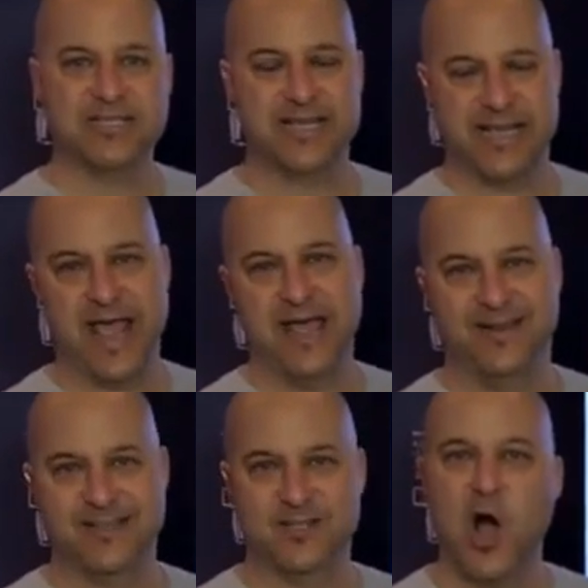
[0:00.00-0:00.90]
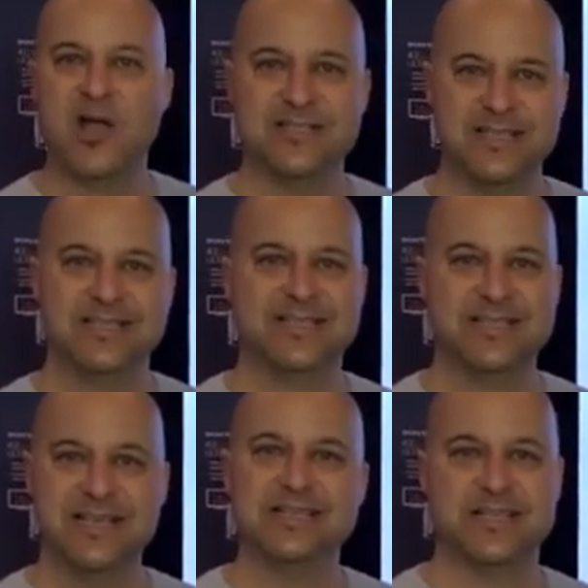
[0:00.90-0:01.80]
as it can, as long as it
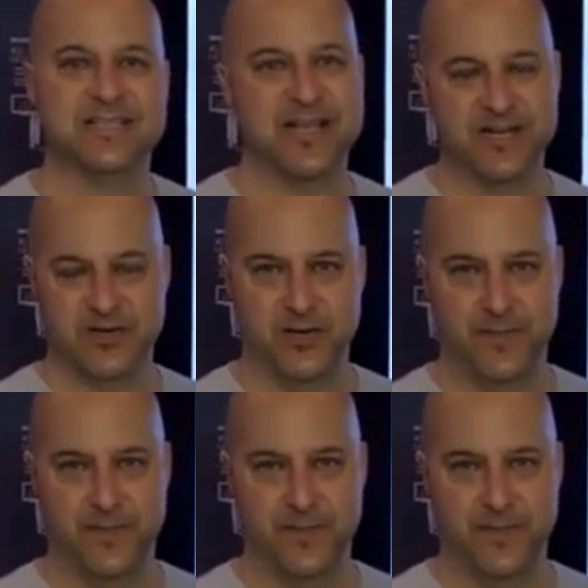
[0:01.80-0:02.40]
sees a signal.